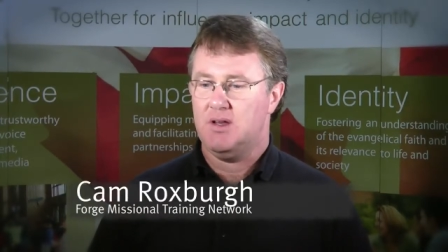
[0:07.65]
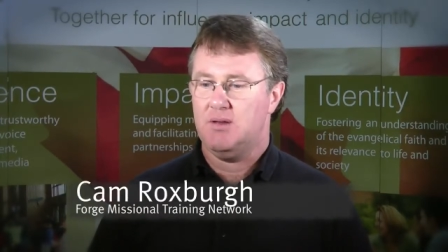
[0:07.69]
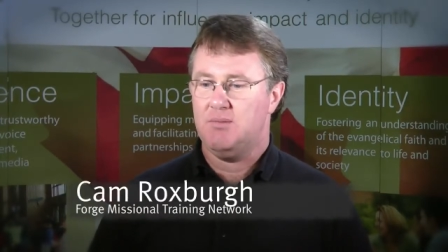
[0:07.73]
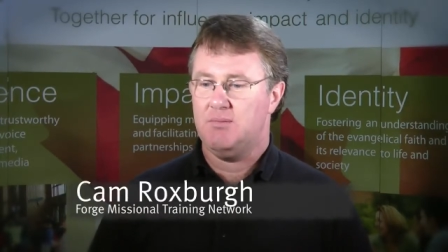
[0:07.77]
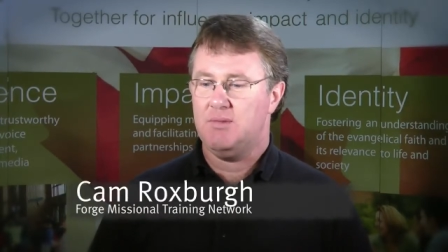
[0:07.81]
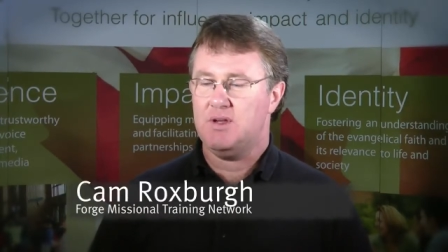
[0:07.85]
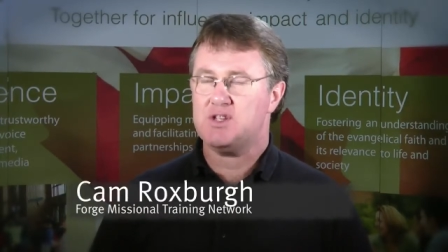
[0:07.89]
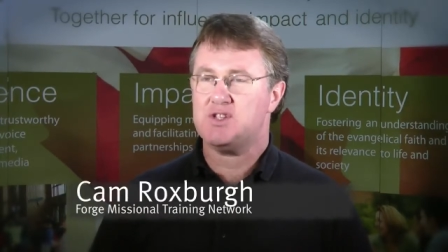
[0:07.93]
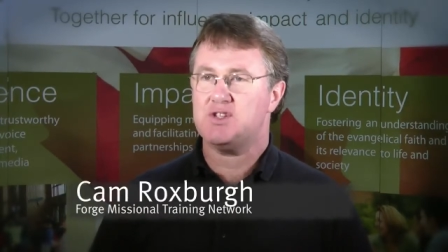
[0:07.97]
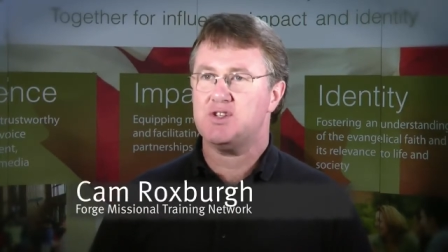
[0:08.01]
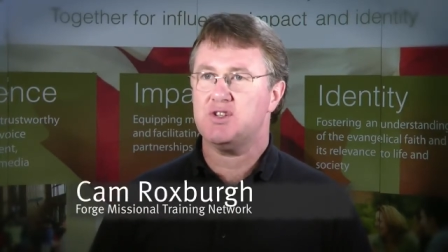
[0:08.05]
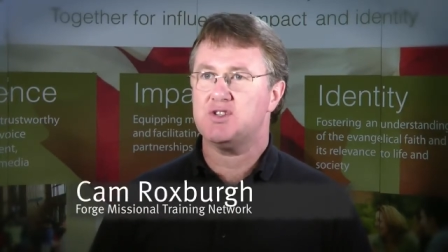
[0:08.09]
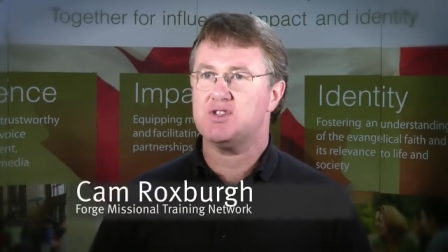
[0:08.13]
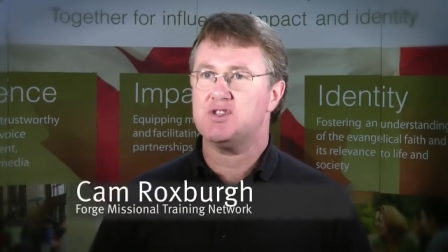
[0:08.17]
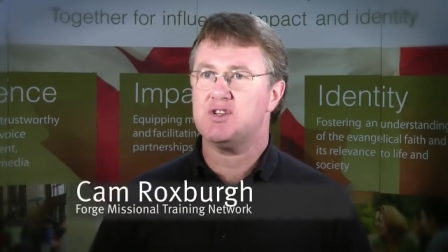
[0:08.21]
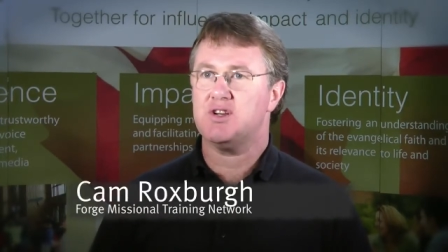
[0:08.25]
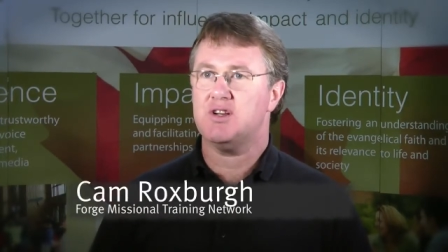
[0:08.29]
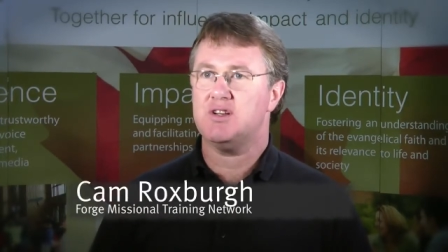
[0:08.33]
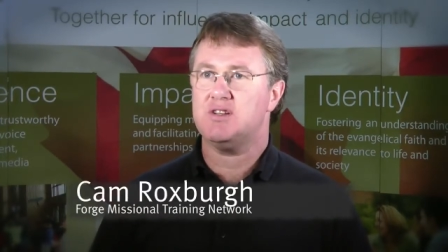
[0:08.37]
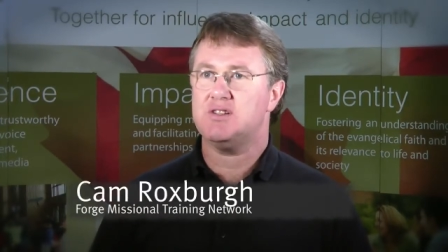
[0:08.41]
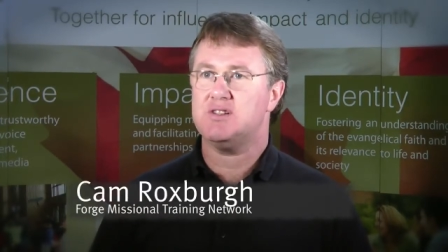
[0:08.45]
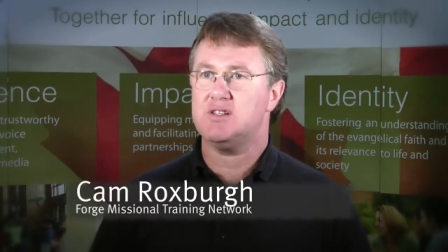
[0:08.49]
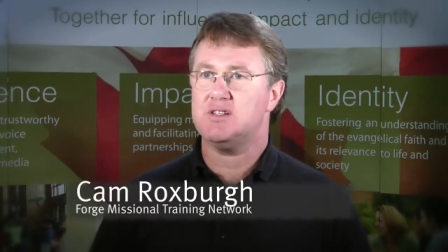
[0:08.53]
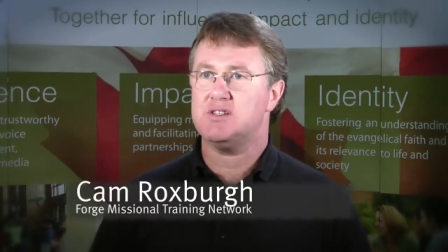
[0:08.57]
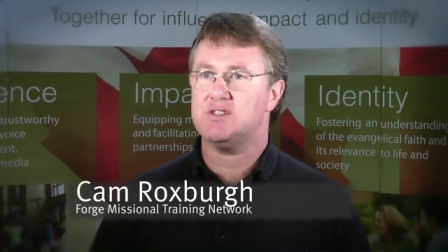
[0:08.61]
Missional
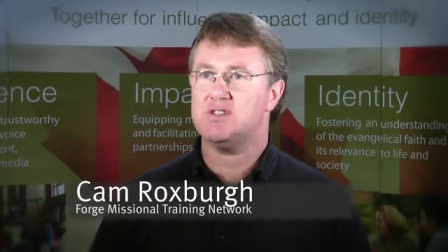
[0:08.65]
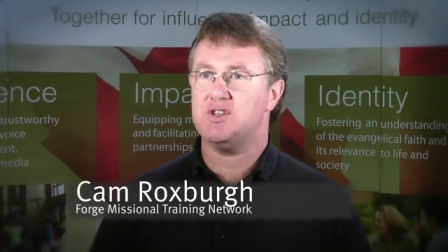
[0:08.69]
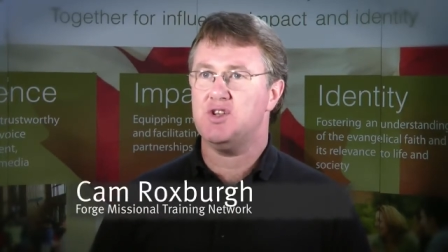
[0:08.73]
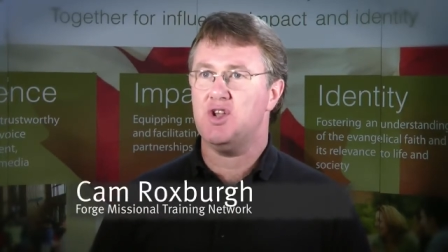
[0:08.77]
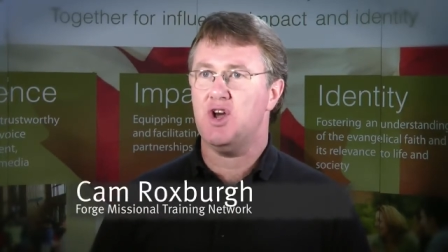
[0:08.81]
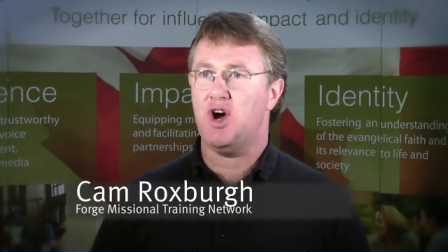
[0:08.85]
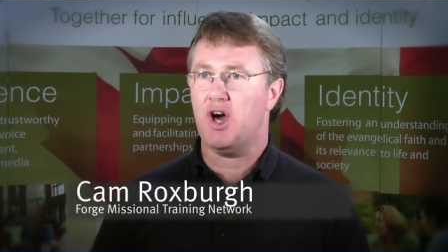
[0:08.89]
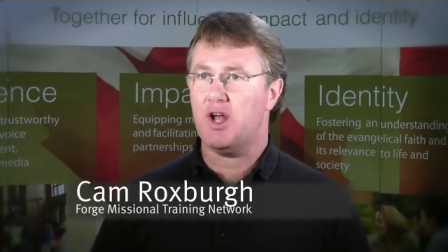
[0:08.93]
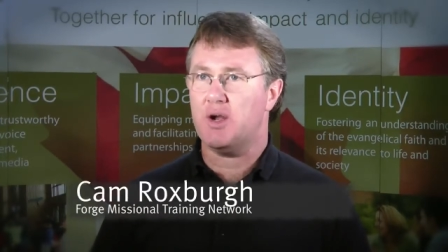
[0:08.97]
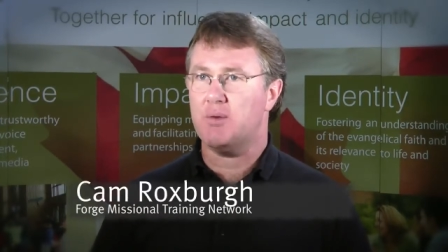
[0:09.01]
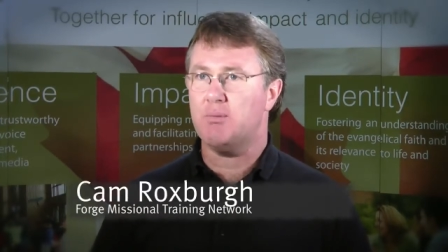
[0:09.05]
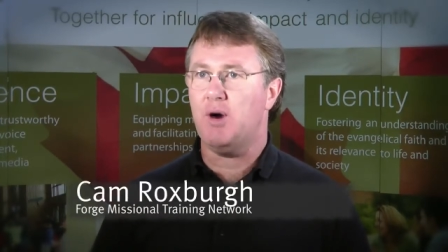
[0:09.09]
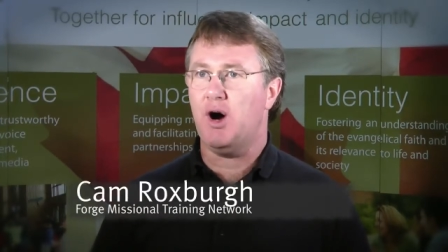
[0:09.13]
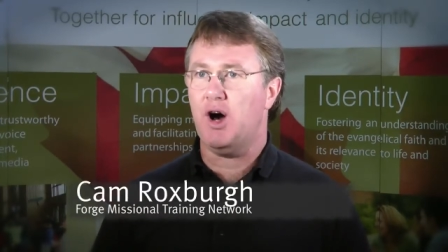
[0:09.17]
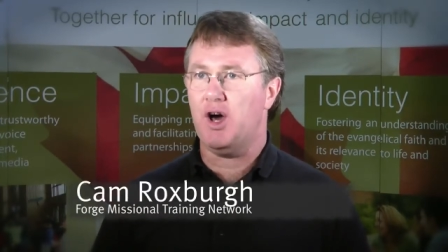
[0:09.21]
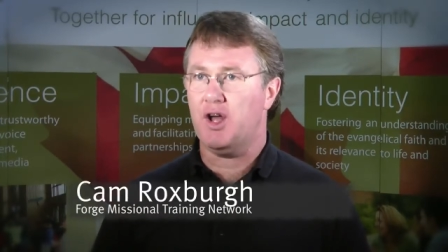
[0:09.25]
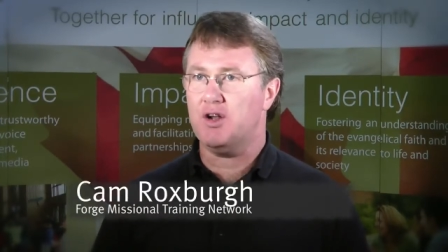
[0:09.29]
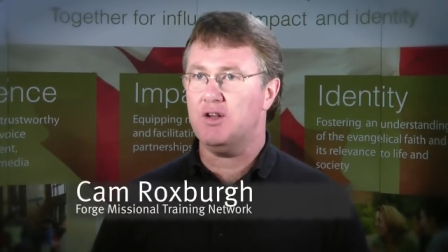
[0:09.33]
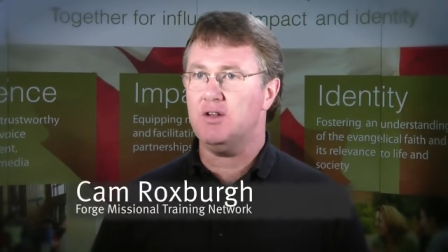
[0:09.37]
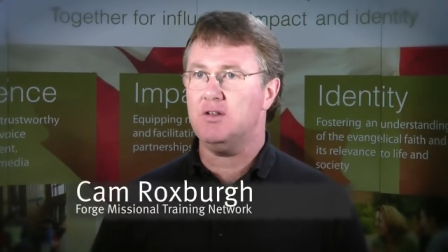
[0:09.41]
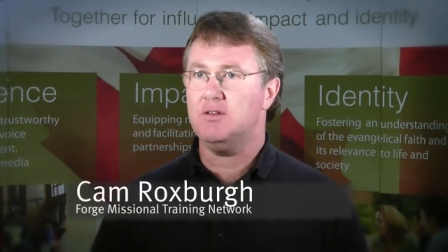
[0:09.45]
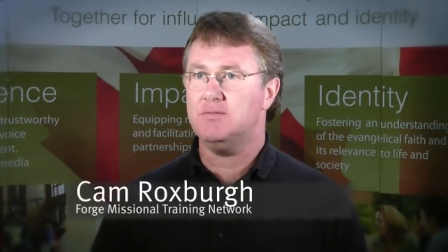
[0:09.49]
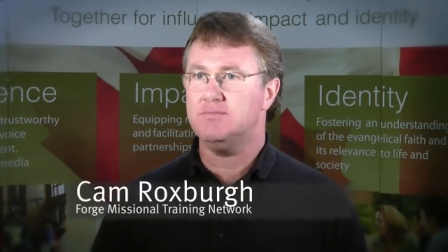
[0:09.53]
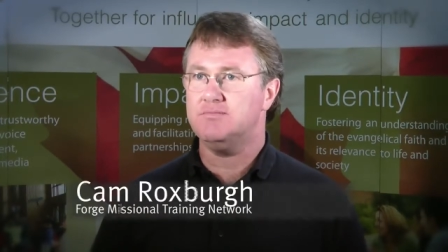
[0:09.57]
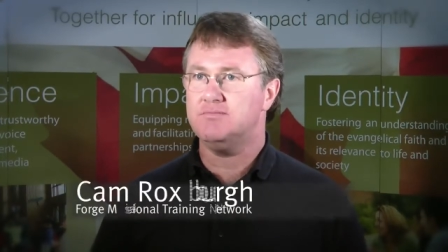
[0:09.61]
church is not a
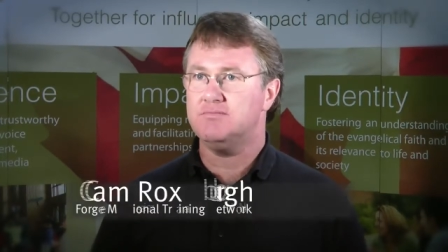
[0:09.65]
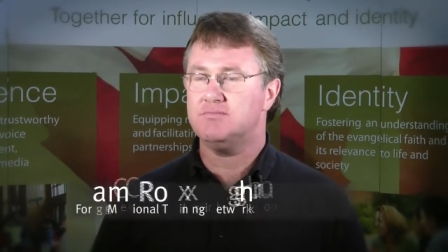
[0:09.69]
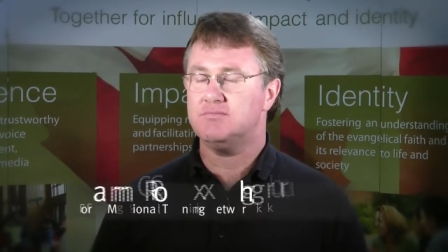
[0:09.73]
model.